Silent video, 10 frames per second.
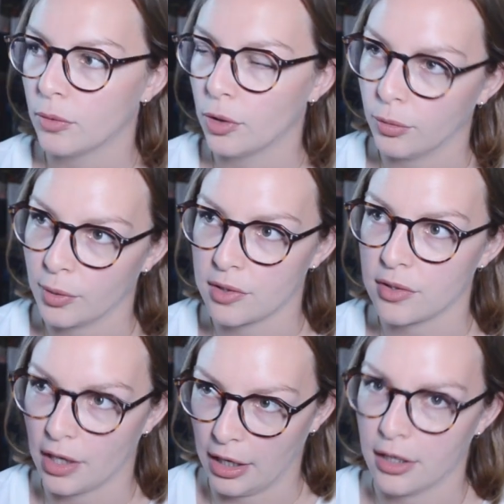who
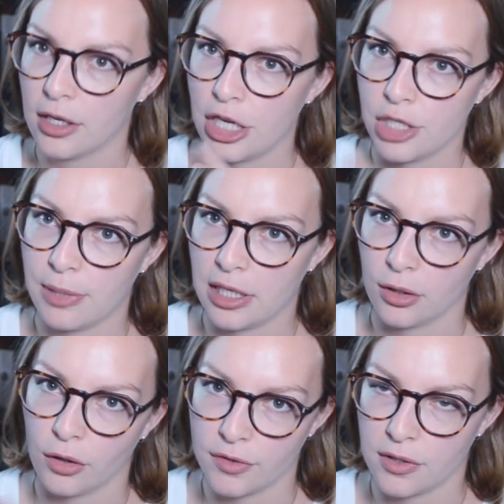was a KGB
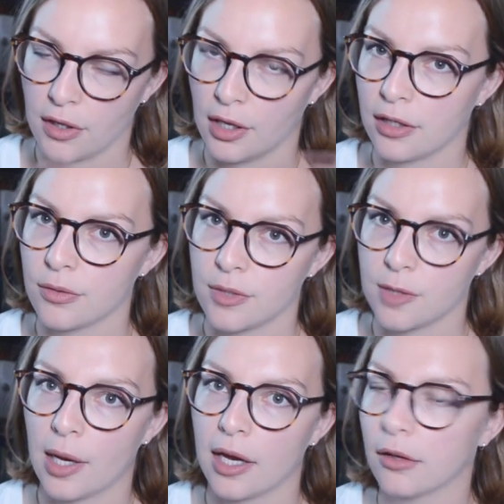officer and was
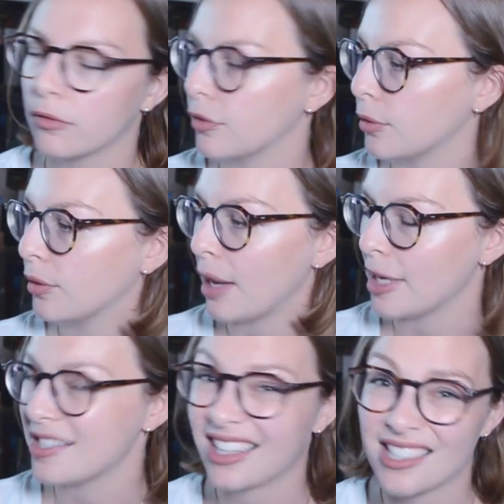spying for
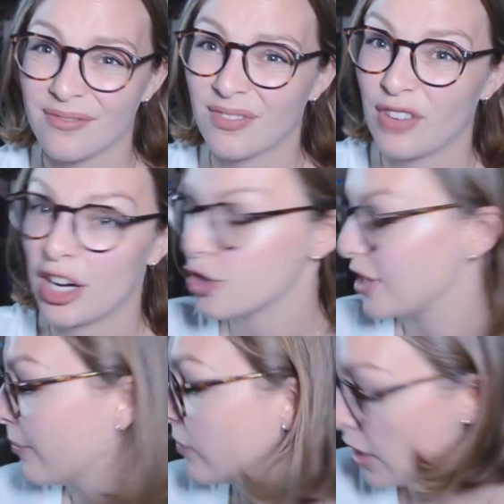MI6. Very
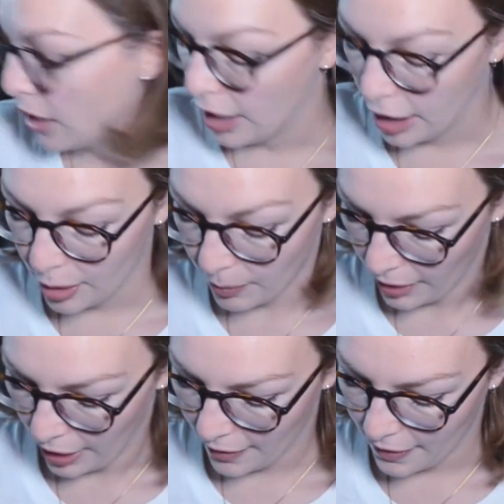interesting.
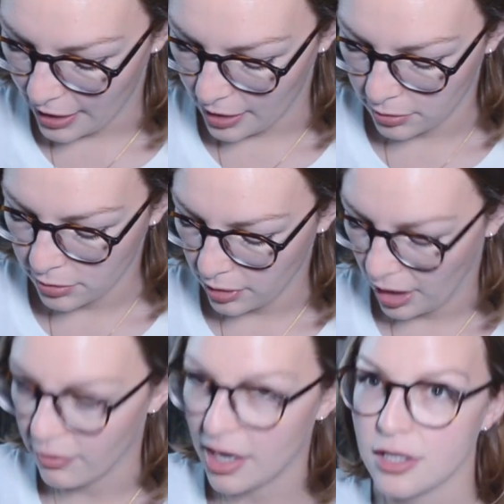And then
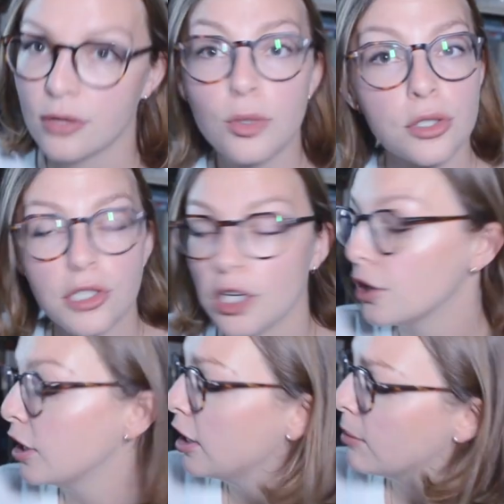I read The Water
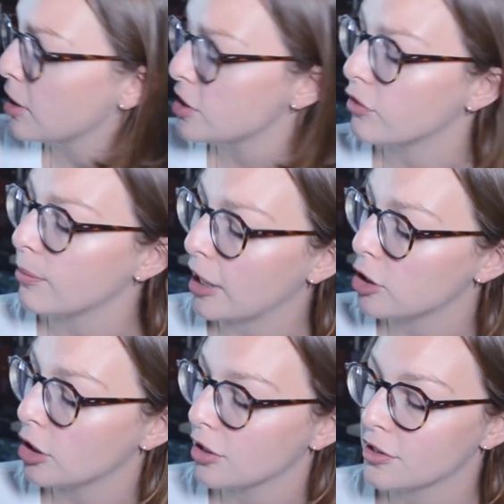Cure by Sophie
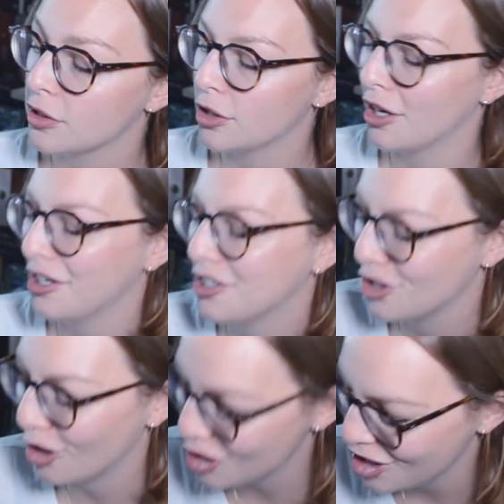Mackintosh.
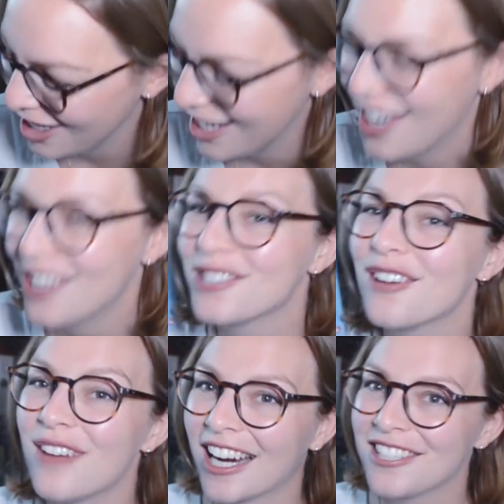Sophie
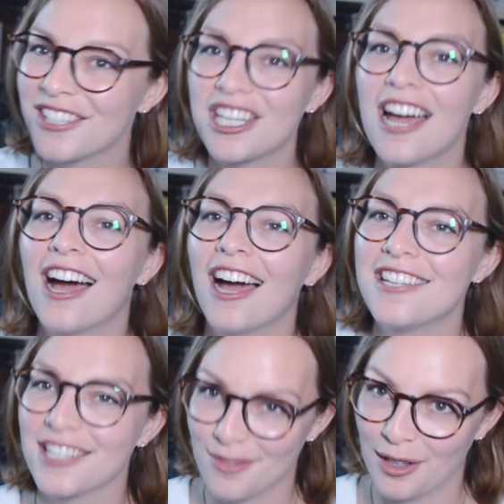Mackintosh. I
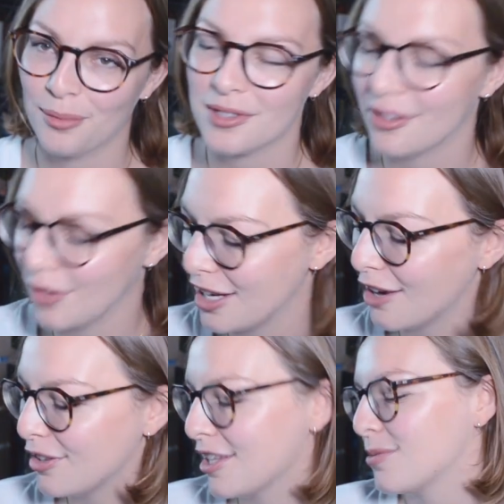just filmed the video
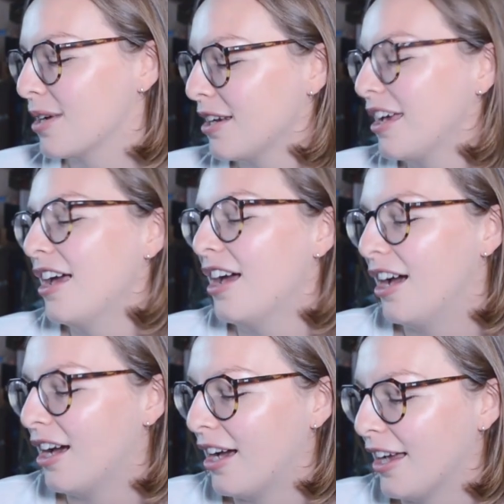for this one.
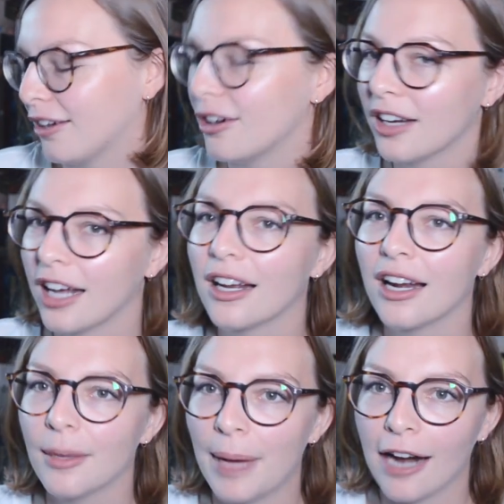And I got like a
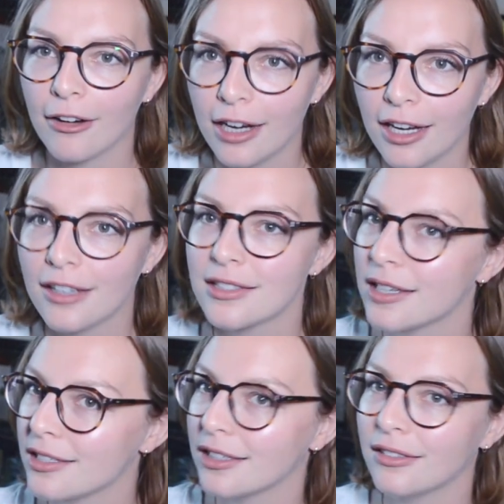little bit angry because I
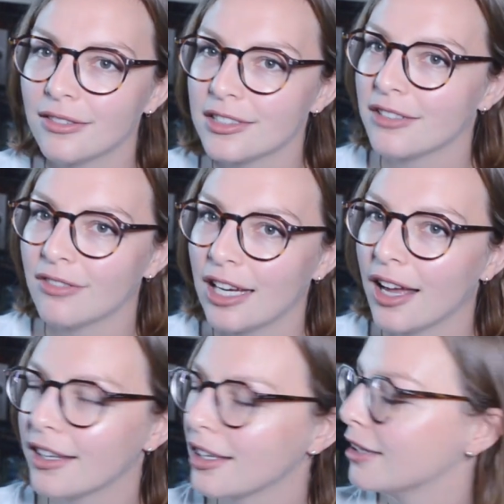didn't really
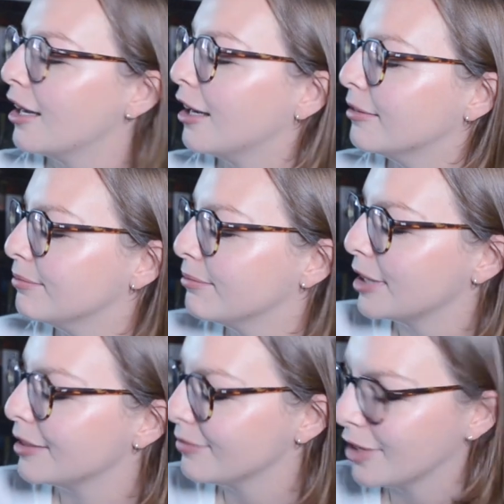like it.
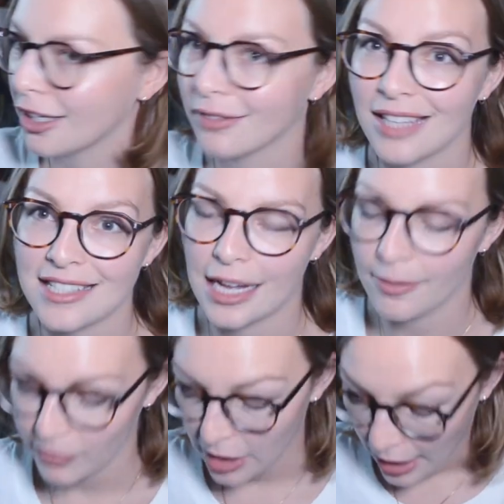But you know, there's
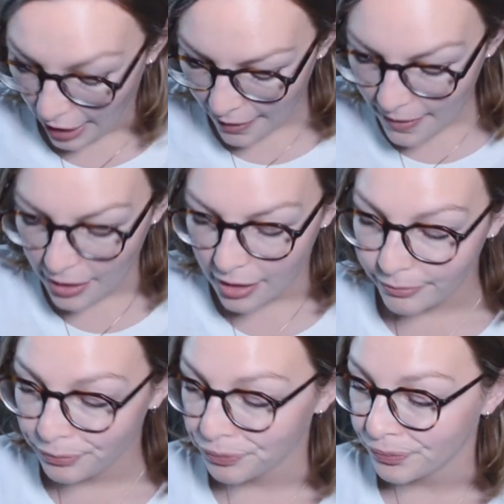that. And
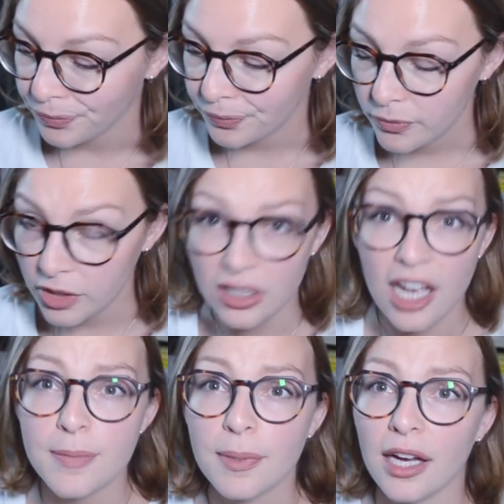then the
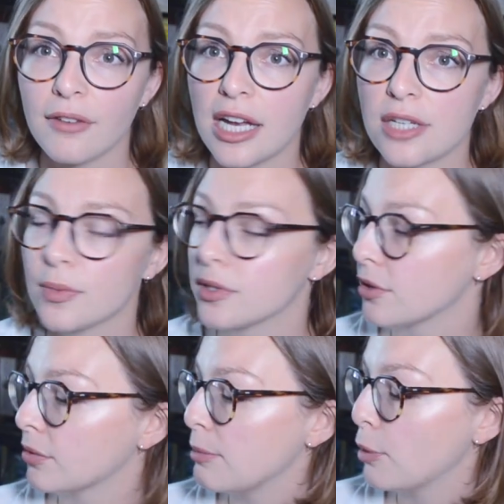last book I read was The
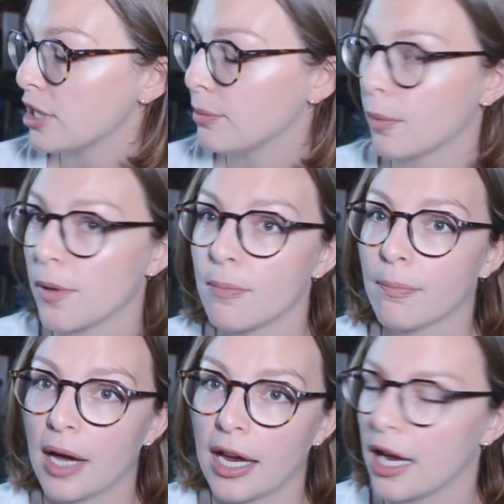Three Body Problem
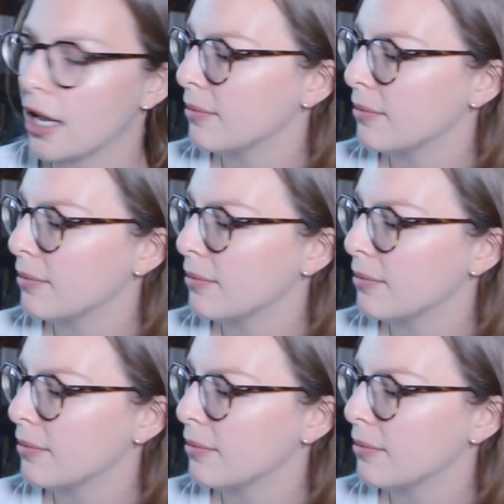by